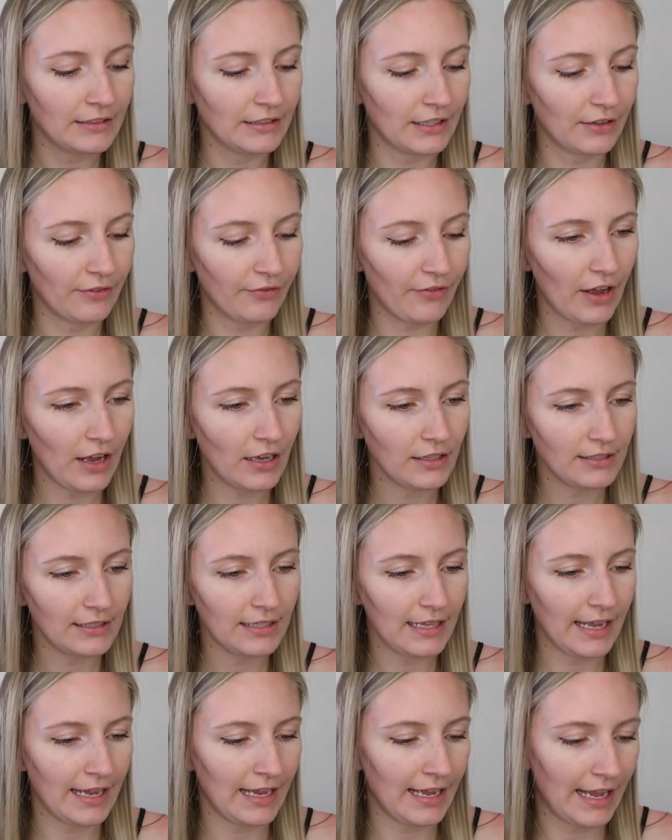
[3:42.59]
So the first
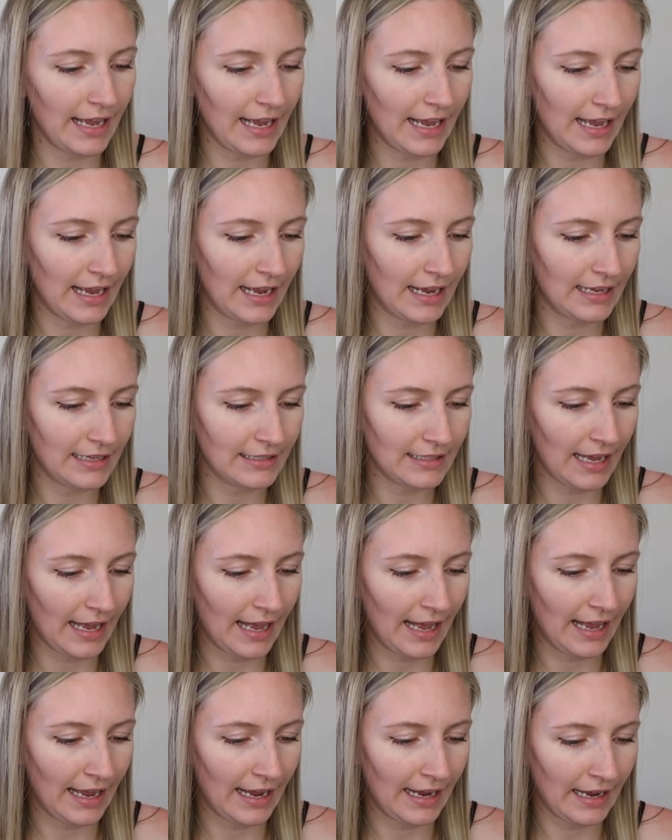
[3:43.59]
thing is
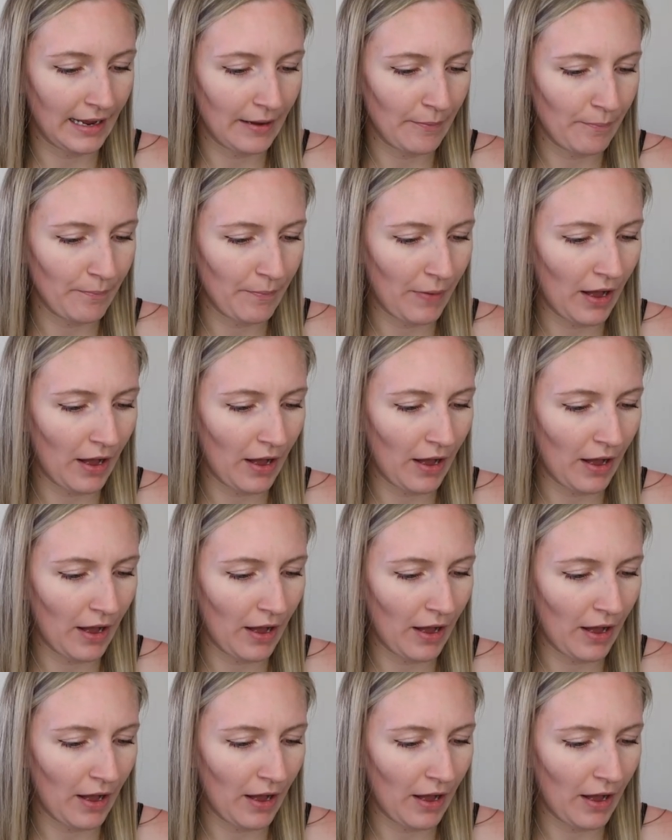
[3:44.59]
a